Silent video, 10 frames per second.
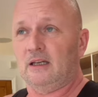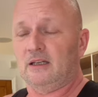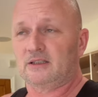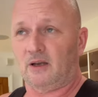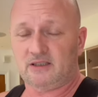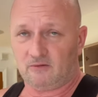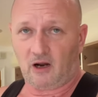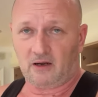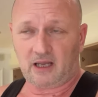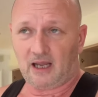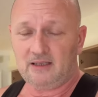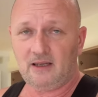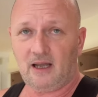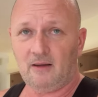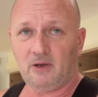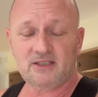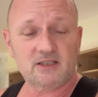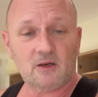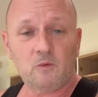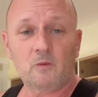So he said, right, okay. I said,
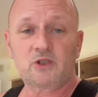so what was